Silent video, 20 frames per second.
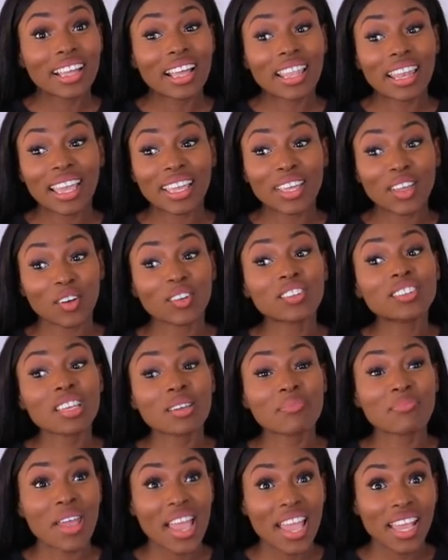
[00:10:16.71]
like go
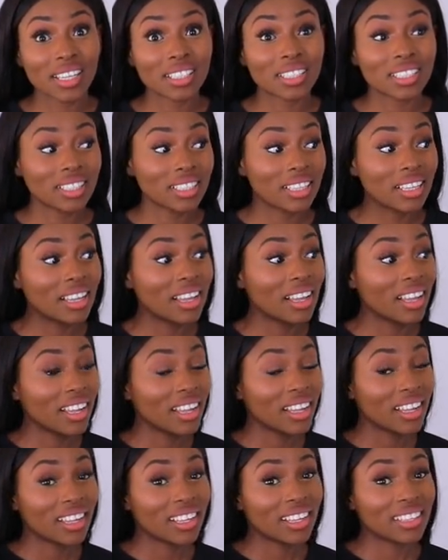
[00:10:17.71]
to bed
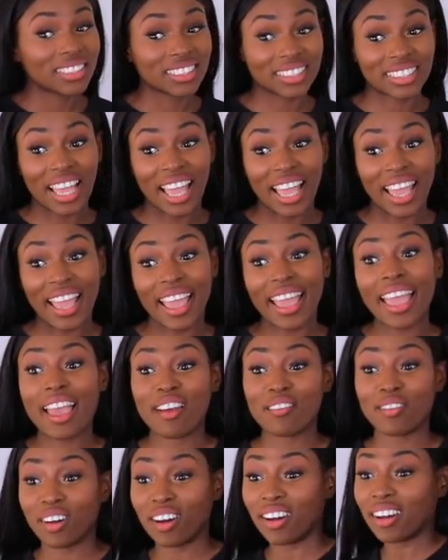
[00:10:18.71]
set
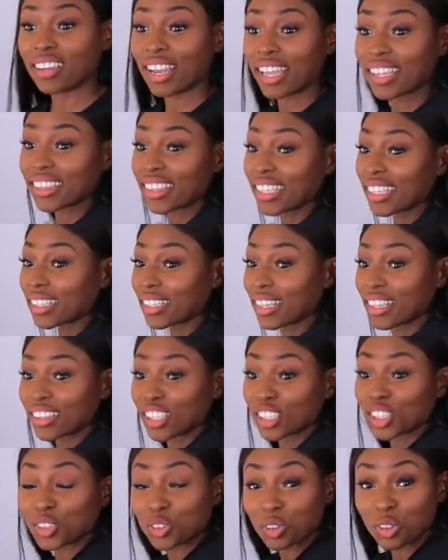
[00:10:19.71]
ever. Like the,
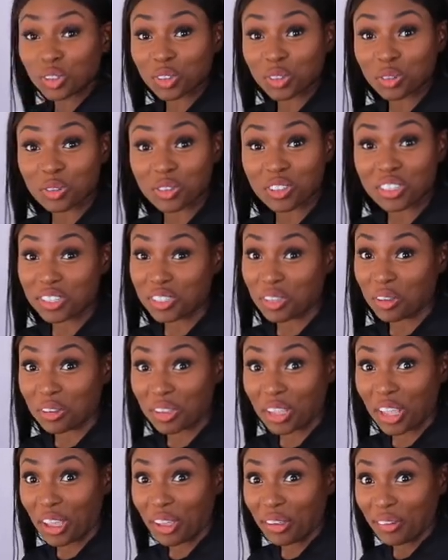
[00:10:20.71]
the short shorts are so
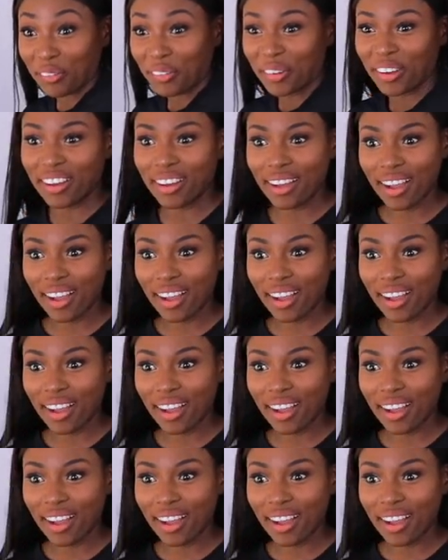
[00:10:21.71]
cute.